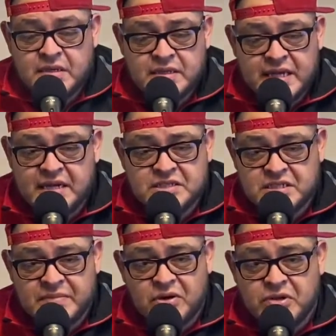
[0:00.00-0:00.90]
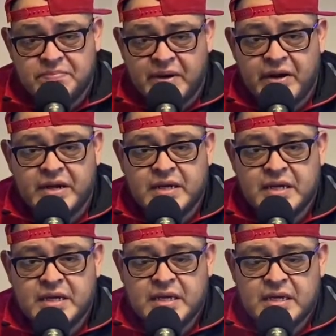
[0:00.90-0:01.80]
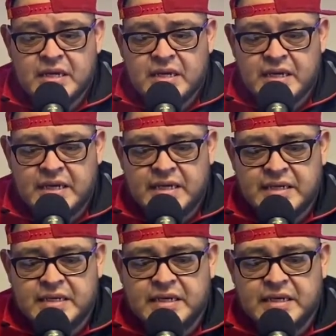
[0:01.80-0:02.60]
Then she's my only parent. And